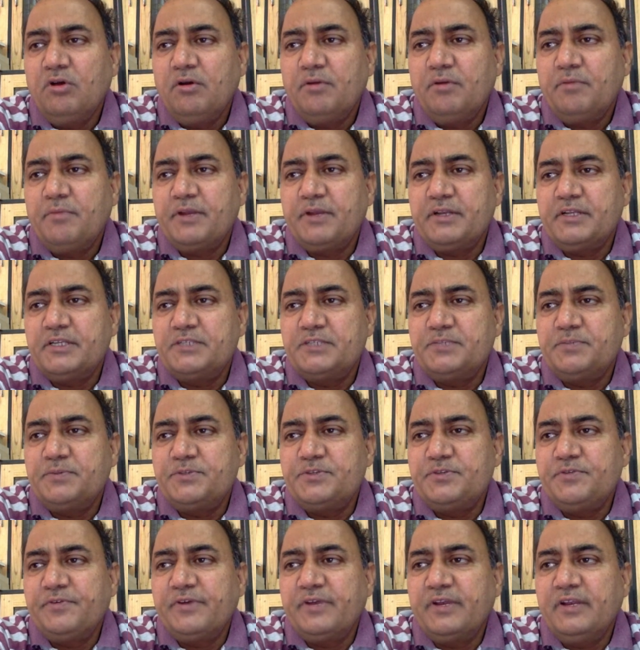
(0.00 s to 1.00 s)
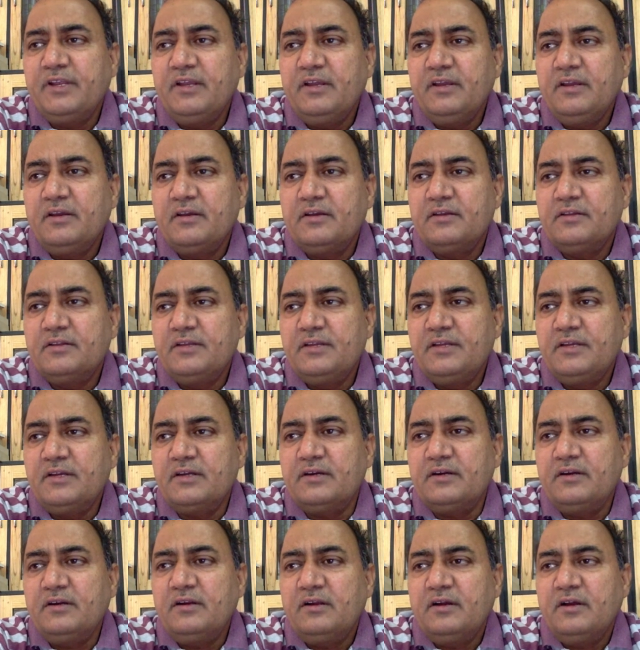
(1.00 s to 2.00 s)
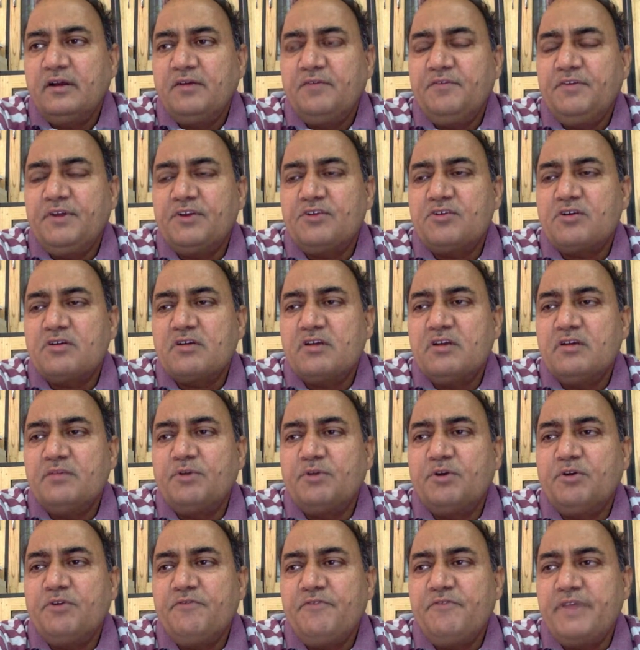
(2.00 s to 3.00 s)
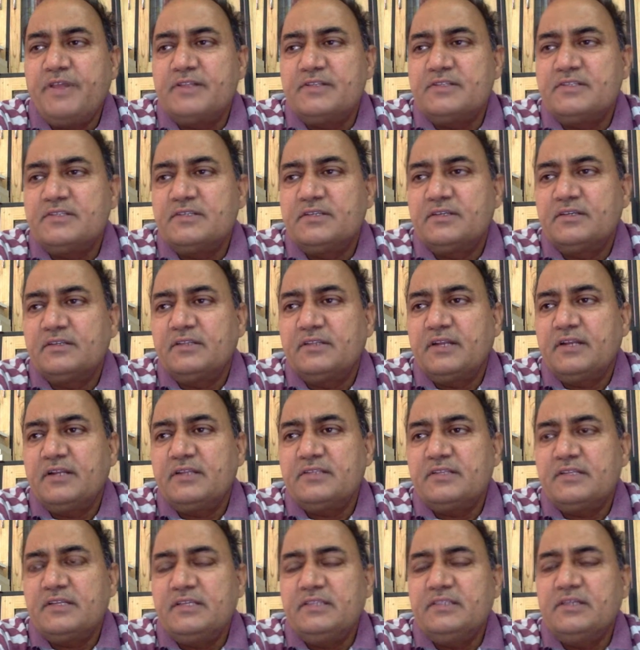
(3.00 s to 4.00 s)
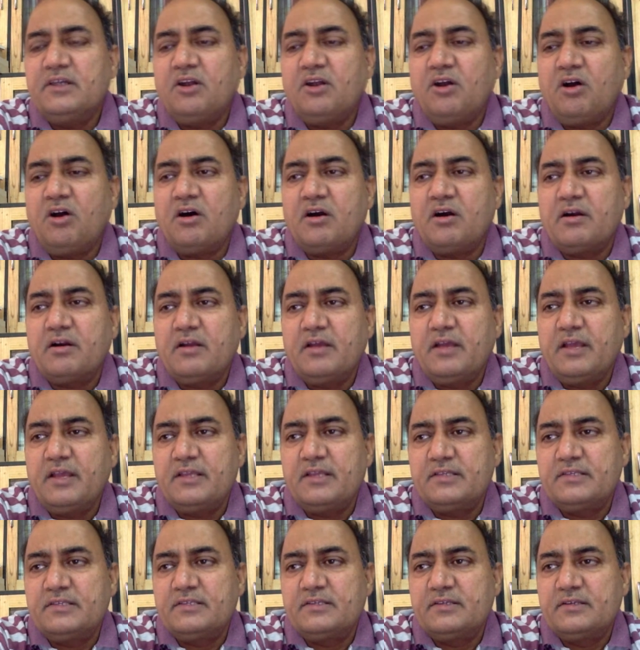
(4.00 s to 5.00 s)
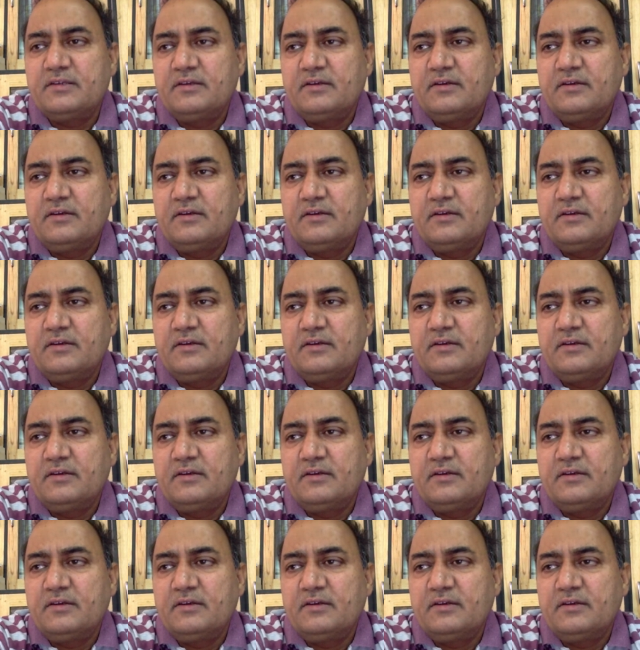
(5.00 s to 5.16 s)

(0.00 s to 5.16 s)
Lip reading: but specifically here we are talking about Wells, that is either or case.